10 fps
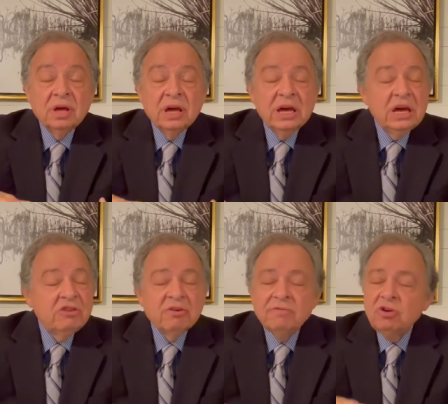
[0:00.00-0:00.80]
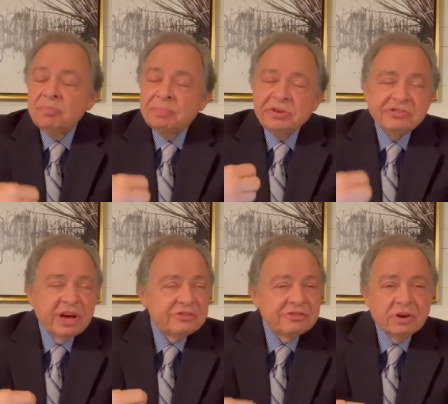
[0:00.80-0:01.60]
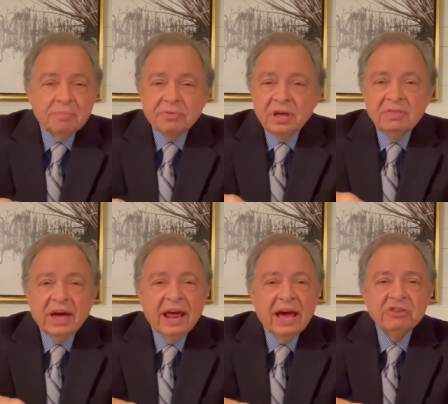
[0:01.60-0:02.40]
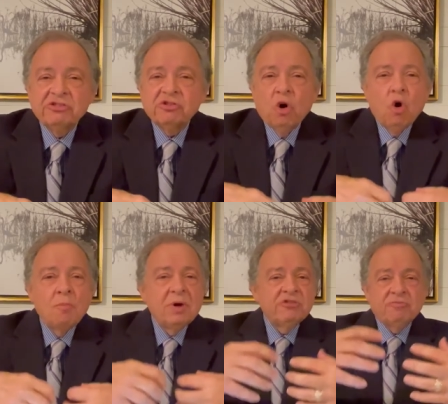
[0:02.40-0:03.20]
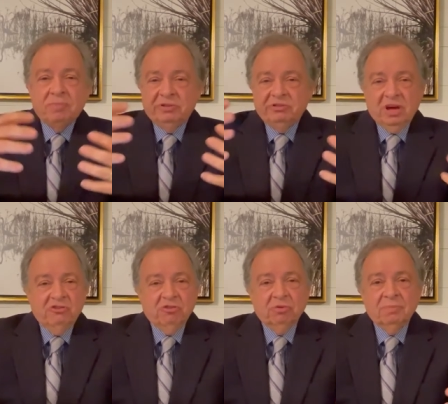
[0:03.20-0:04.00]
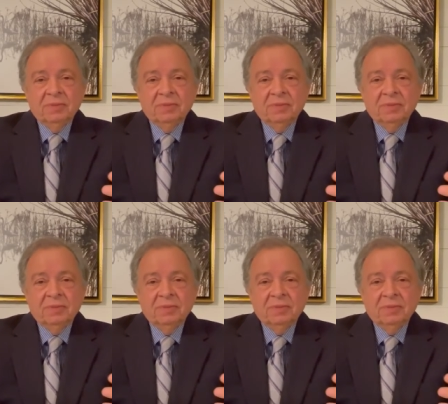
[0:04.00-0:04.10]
Each of you possess something that has so much potential.